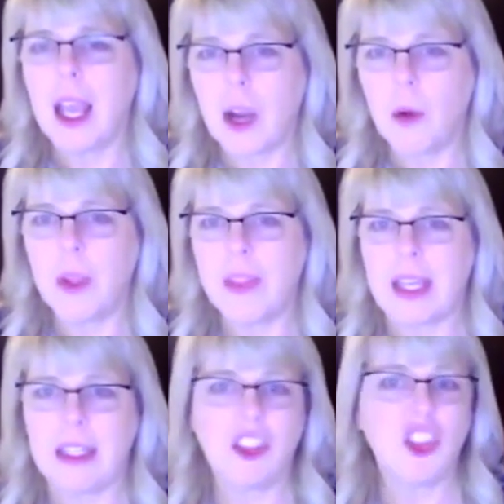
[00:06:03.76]
How would
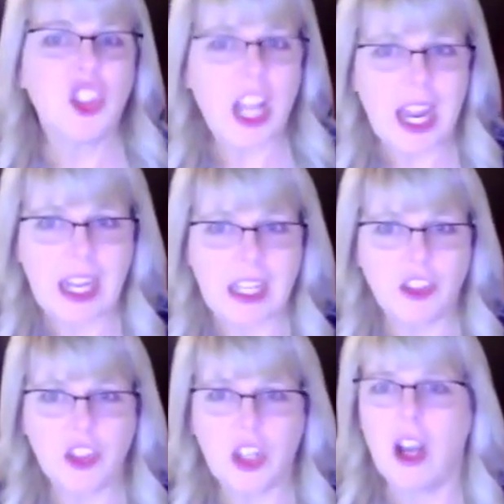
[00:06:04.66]
that
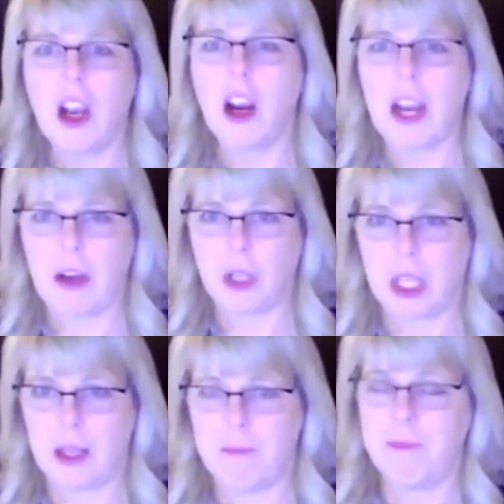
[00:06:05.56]
change our
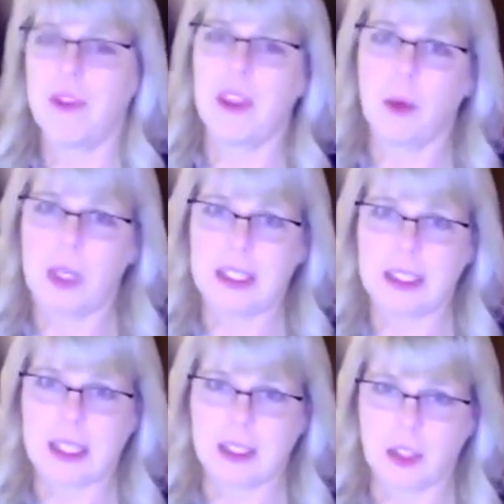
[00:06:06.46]
outcome that we
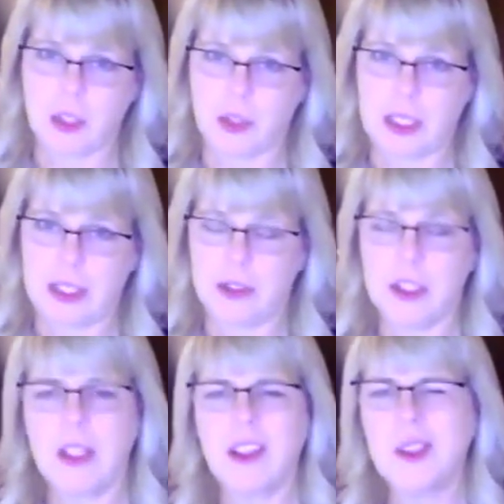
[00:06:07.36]
discussed earlier?
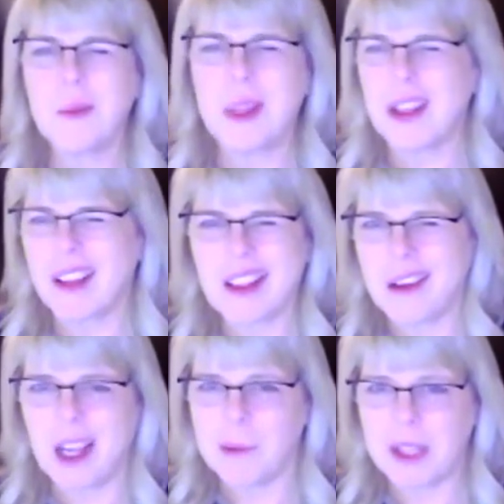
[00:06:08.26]
So those would be like
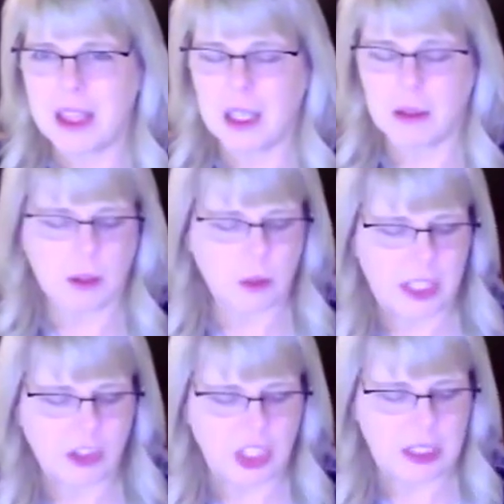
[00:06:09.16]
your hypothetical
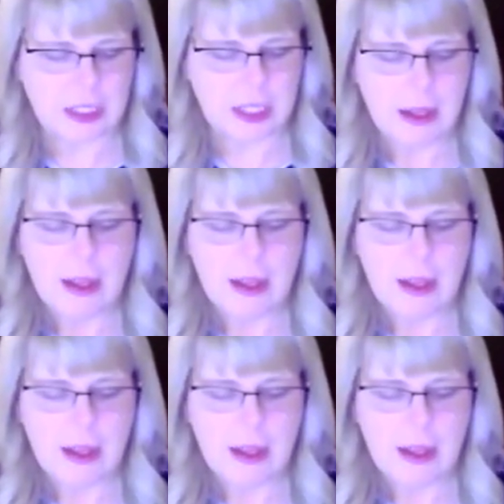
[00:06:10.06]
questions.